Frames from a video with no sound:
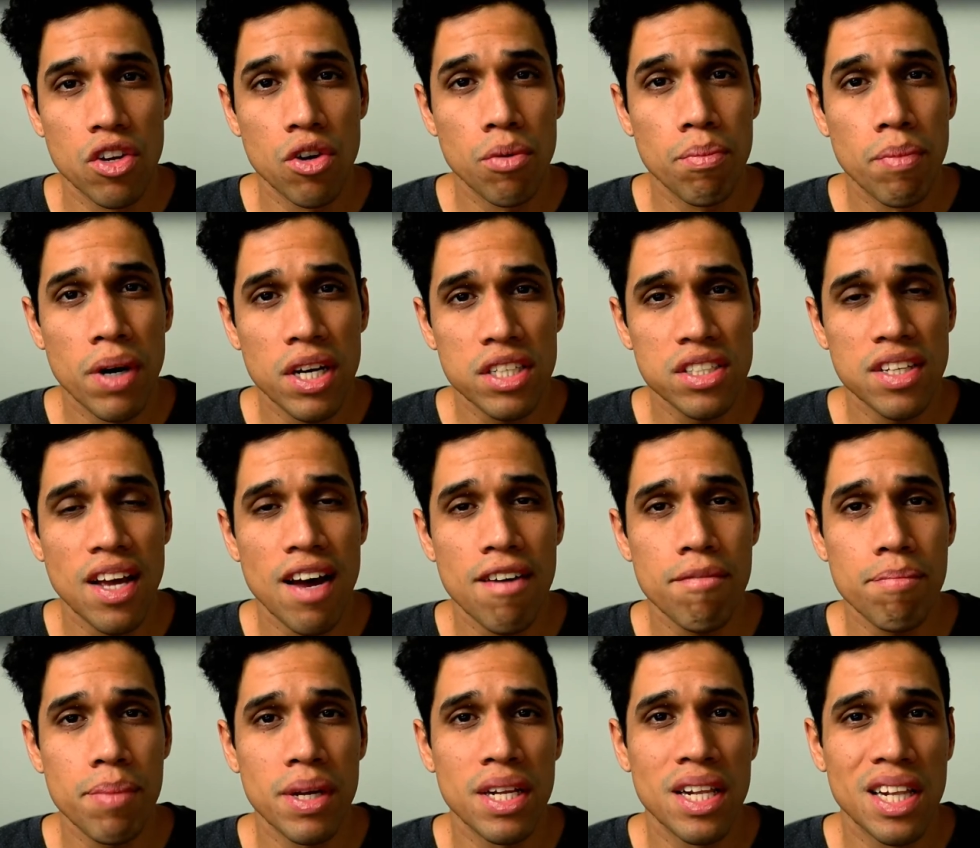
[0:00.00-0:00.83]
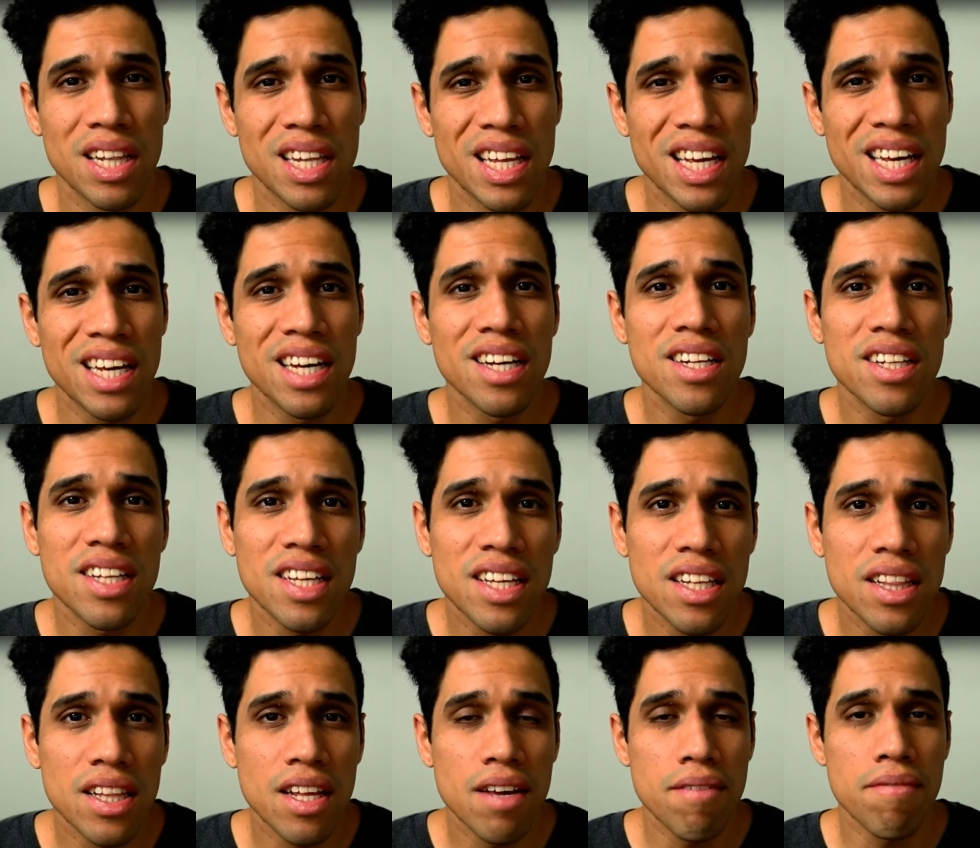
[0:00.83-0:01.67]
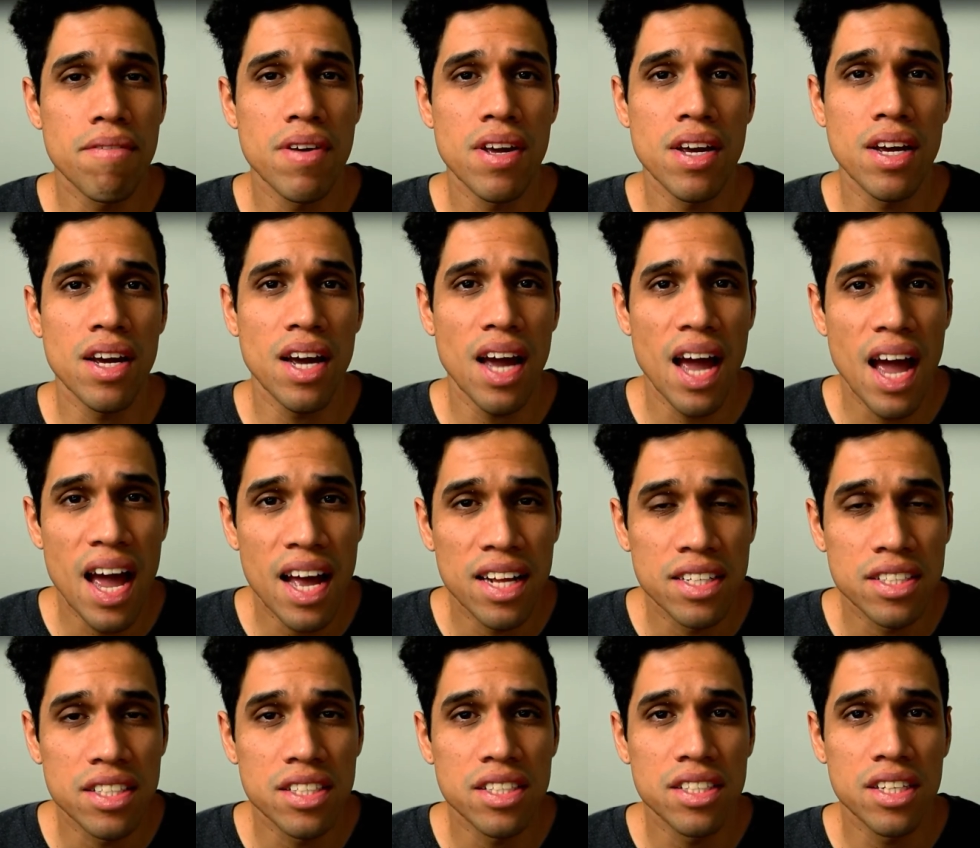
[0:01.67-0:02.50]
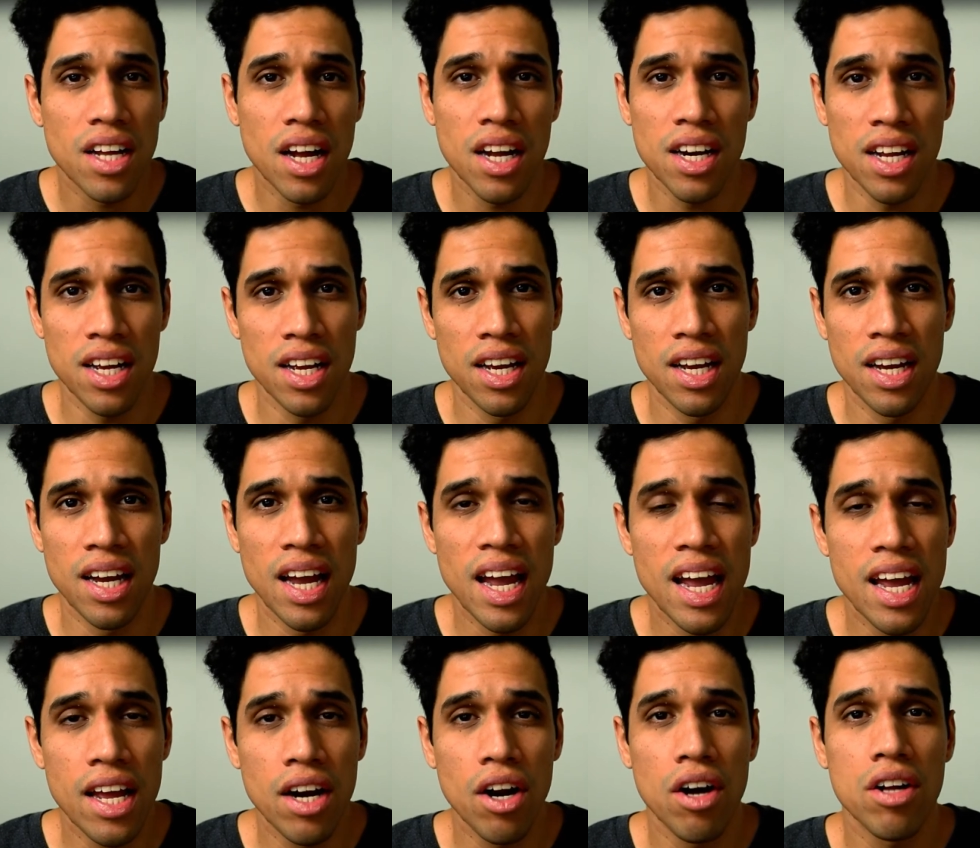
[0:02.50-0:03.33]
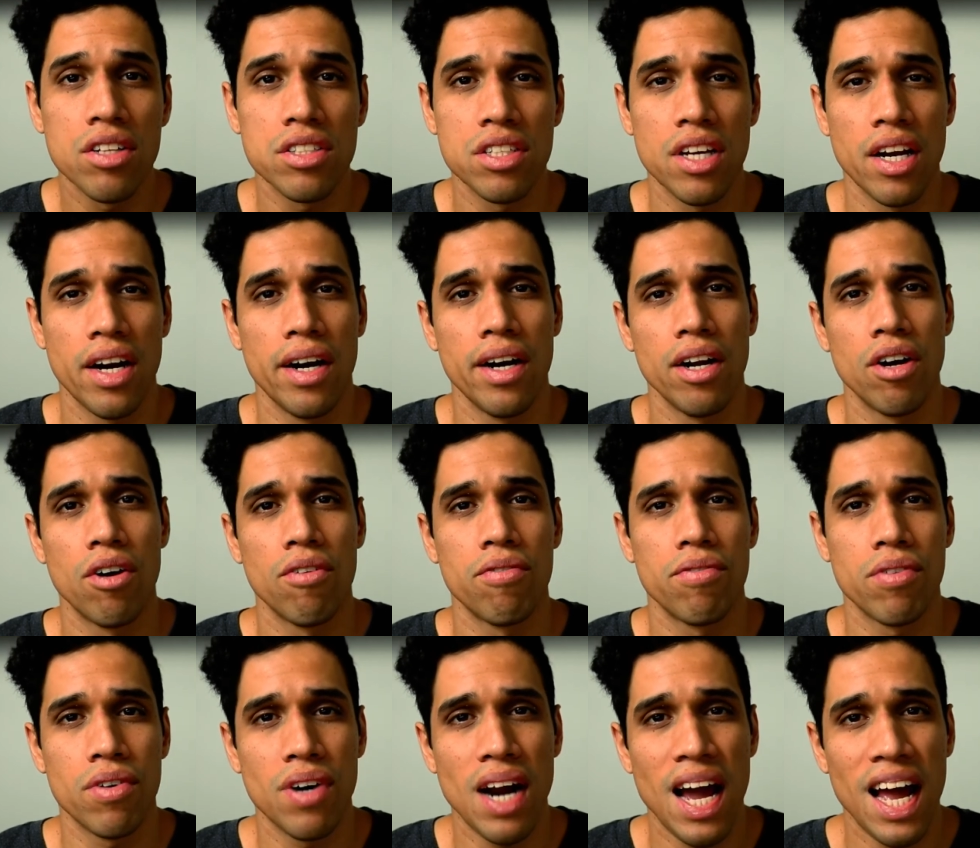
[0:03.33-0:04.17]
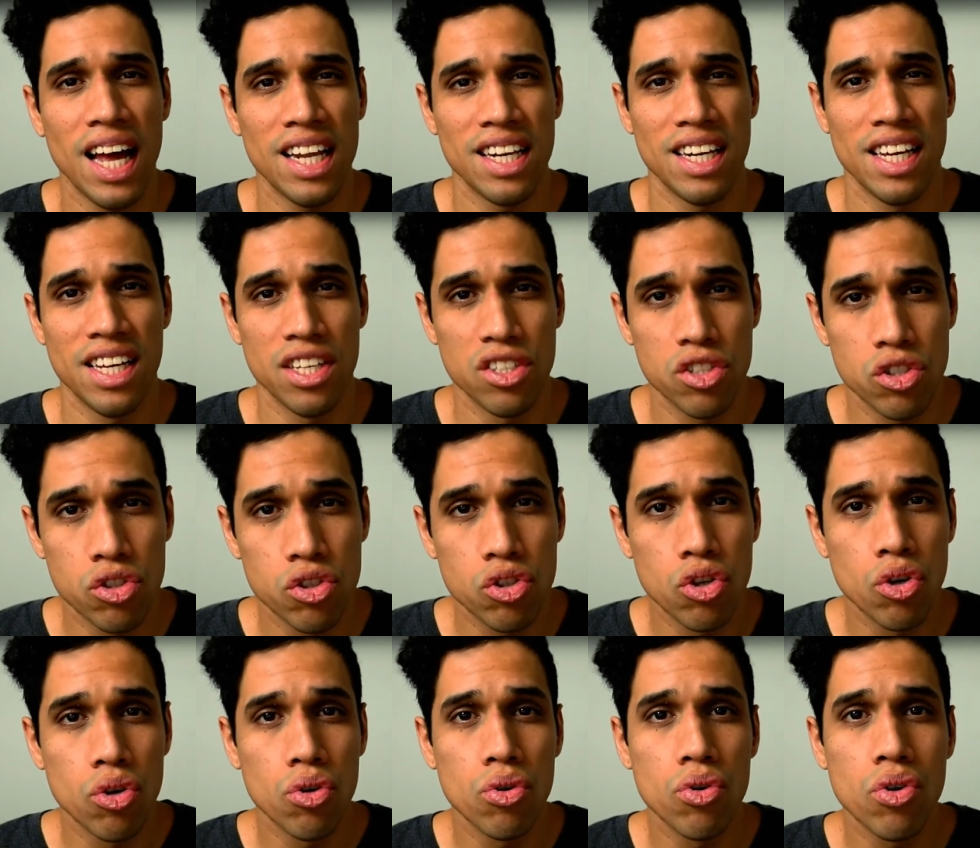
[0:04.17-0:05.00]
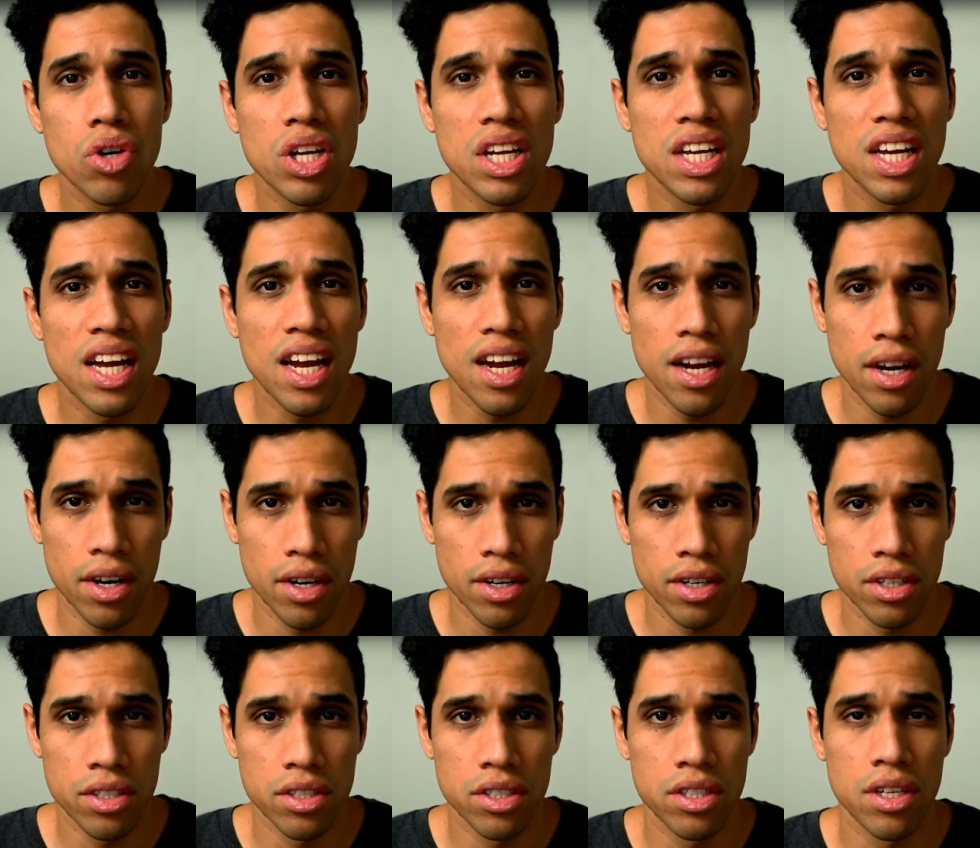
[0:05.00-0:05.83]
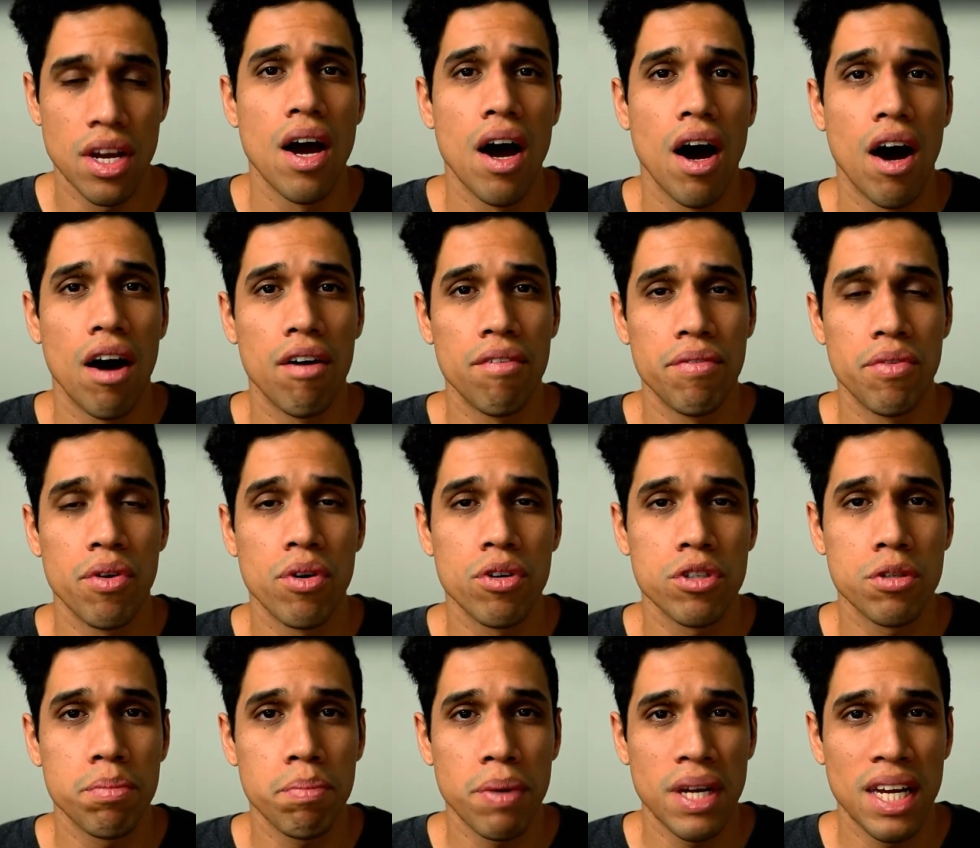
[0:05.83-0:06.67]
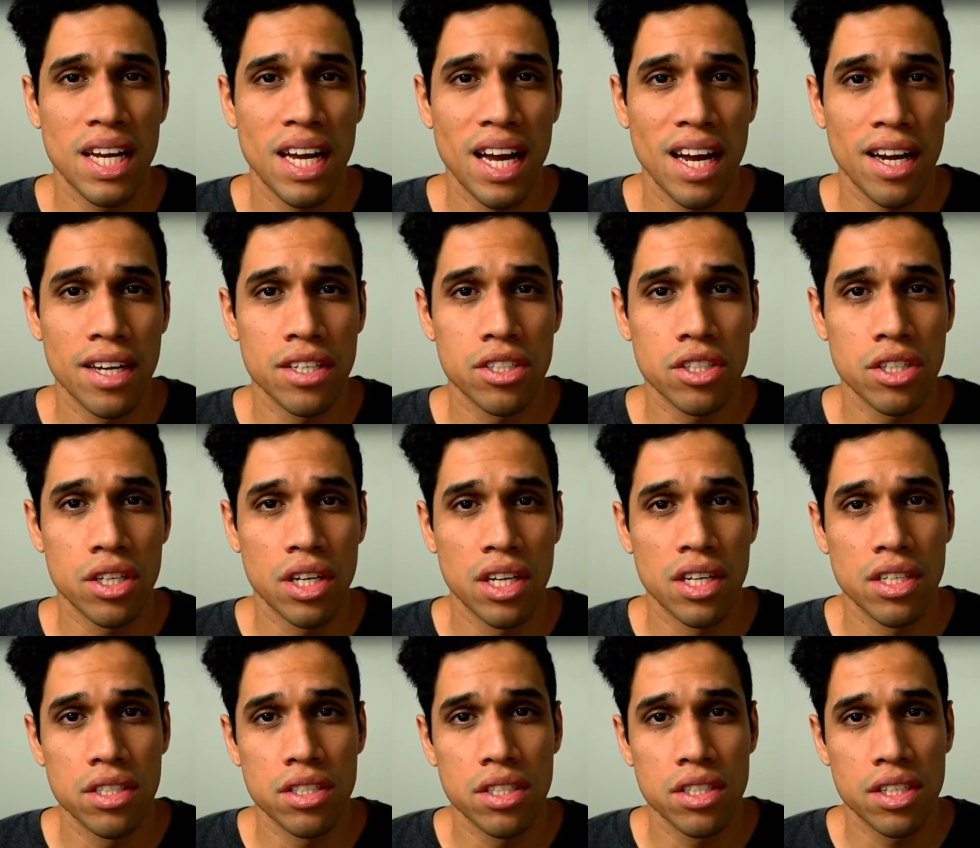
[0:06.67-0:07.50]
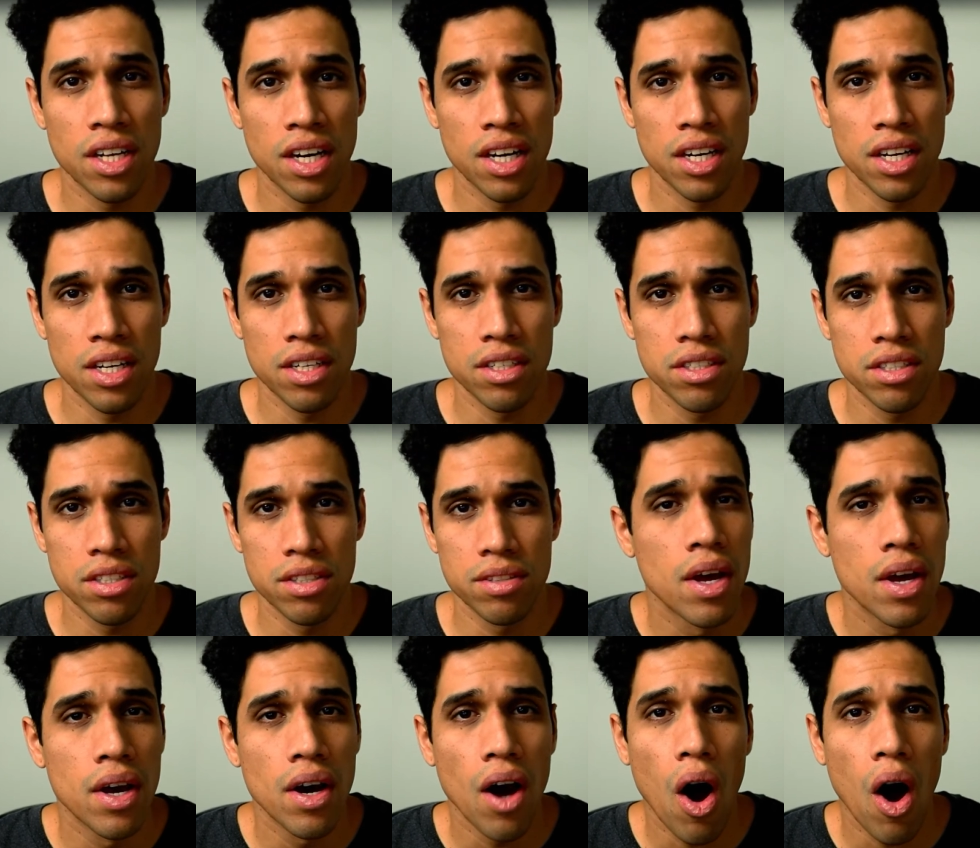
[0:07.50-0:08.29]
you must have been legally living and studying in Ontario for at least 2 years of those PhD studies.